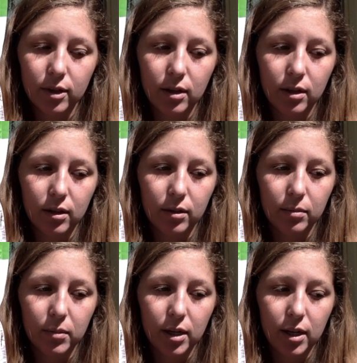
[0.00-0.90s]

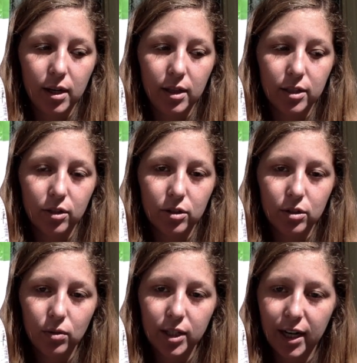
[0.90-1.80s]
And these are
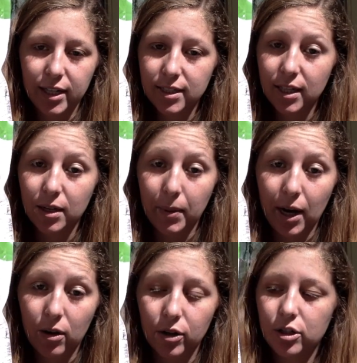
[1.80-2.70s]
so tiny, it's like a
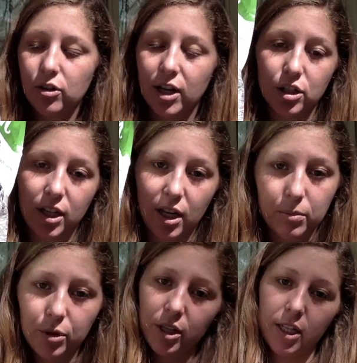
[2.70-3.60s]
powder. You actually
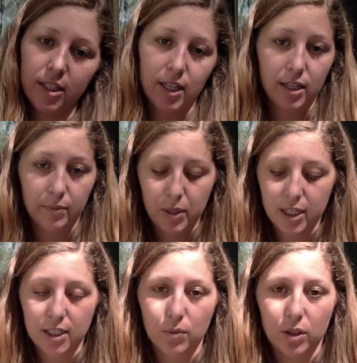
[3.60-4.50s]
can't breathe this in
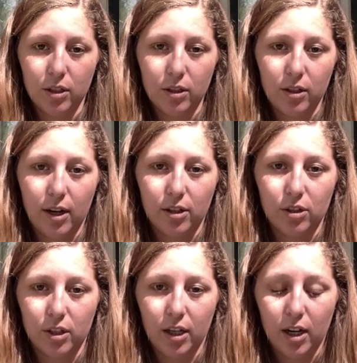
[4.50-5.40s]
because it would
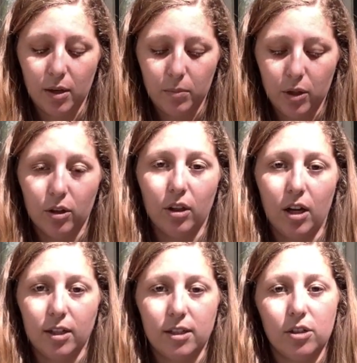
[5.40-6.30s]
actually cut up your
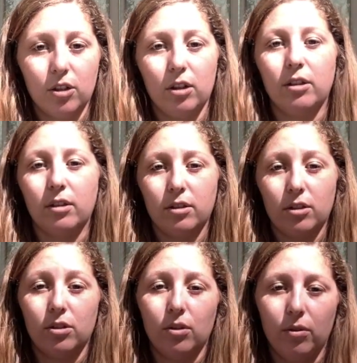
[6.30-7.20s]
lungs because your lungs
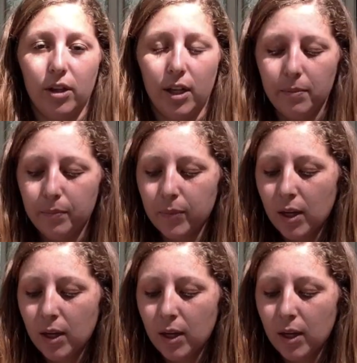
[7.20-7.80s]
are so thin.